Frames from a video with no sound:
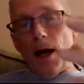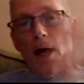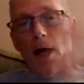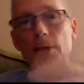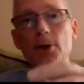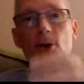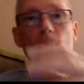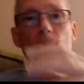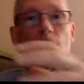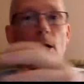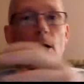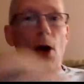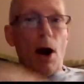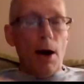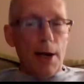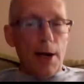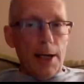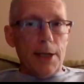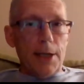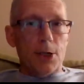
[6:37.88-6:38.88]
under a
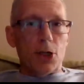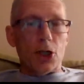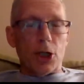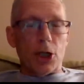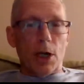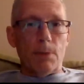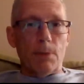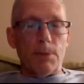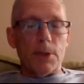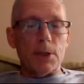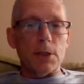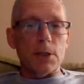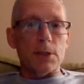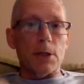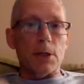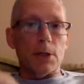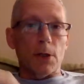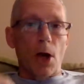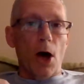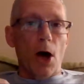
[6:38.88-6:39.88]
guardianship to
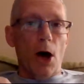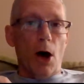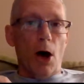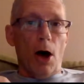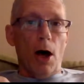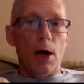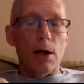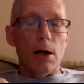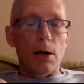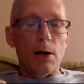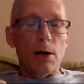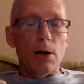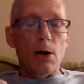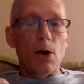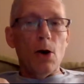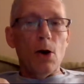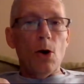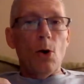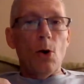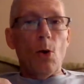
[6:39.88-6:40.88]
the law
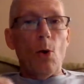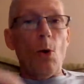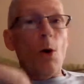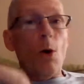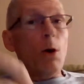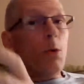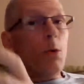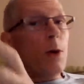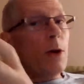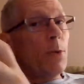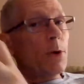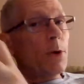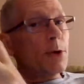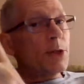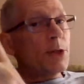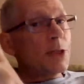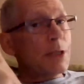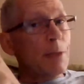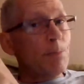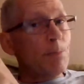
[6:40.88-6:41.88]
or we were
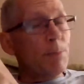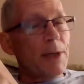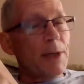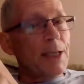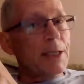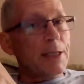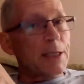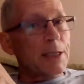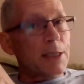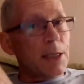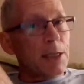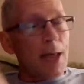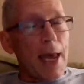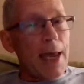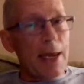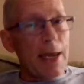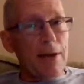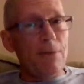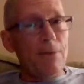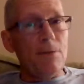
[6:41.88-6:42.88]
simply
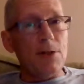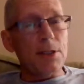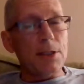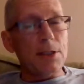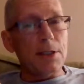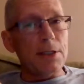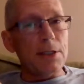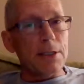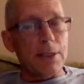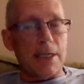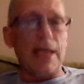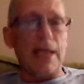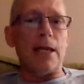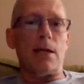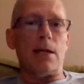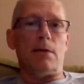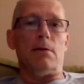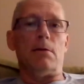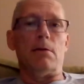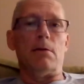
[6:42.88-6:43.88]
slaves to
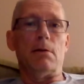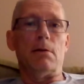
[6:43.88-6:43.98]
sin.